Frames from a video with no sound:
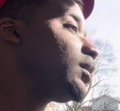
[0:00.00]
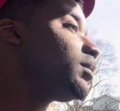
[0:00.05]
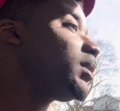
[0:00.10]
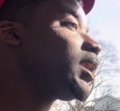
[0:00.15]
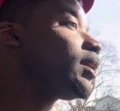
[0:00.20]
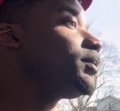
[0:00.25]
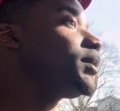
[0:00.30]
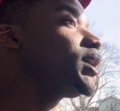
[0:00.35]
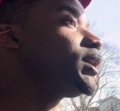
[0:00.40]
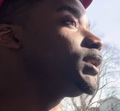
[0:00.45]

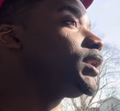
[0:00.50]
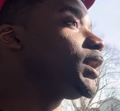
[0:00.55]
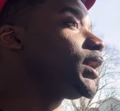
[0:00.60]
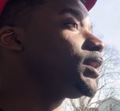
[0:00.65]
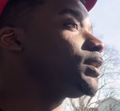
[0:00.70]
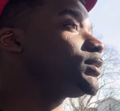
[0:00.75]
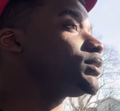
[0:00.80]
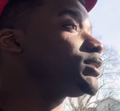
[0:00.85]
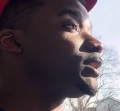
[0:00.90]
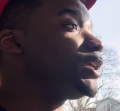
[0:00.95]
but
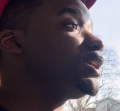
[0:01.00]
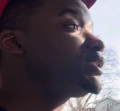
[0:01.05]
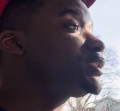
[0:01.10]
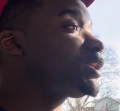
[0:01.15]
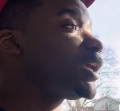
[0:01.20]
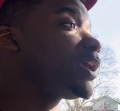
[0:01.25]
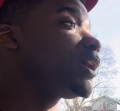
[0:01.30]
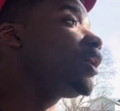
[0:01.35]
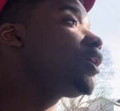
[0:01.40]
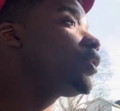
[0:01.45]
like, to each
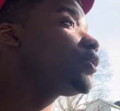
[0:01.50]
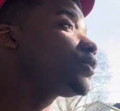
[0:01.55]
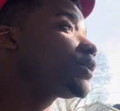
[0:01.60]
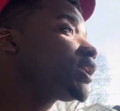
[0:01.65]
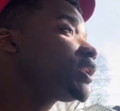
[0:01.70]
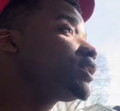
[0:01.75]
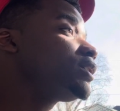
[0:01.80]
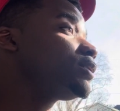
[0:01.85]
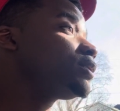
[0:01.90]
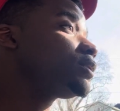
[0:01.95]
their own,
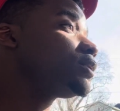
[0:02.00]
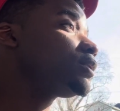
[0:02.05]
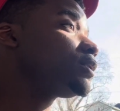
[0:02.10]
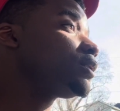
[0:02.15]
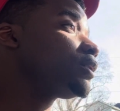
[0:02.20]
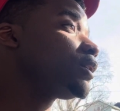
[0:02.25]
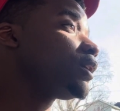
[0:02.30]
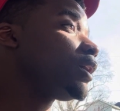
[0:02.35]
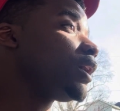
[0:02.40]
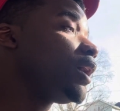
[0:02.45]
really.
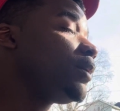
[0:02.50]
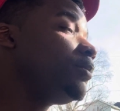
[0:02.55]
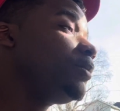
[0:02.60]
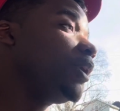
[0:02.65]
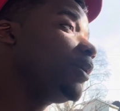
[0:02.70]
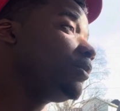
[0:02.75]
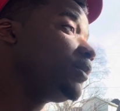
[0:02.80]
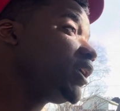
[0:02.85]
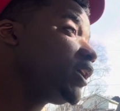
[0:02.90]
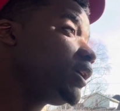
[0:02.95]

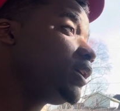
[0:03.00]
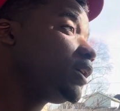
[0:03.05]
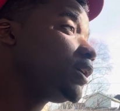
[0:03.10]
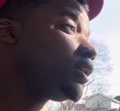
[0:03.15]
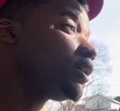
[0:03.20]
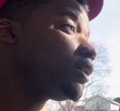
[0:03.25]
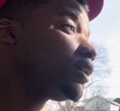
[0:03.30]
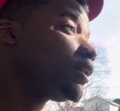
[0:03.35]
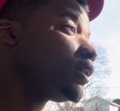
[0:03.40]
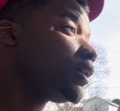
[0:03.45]
But me,
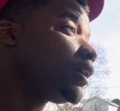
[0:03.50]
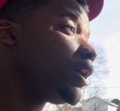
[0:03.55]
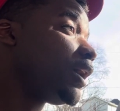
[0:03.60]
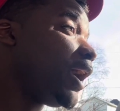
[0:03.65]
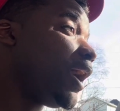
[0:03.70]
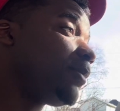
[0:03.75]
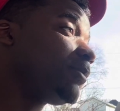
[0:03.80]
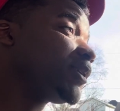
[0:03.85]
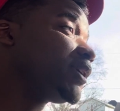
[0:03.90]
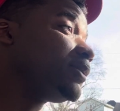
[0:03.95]

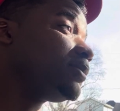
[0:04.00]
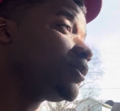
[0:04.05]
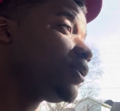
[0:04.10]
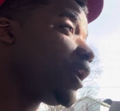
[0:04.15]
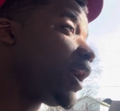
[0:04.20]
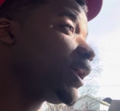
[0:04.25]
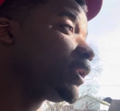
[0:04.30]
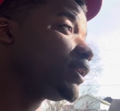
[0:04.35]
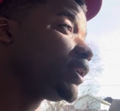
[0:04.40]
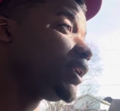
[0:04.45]
I'm gonna keep
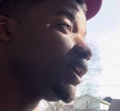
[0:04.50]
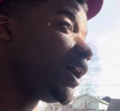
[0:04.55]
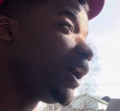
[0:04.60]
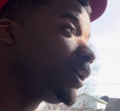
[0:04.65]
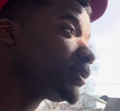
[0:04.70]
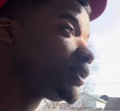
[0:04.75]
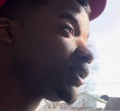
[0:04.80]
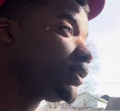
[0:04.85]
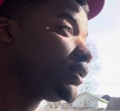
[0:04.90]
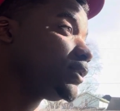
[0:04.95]
grinding and
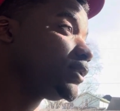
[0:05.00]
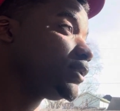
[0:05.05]
hustling.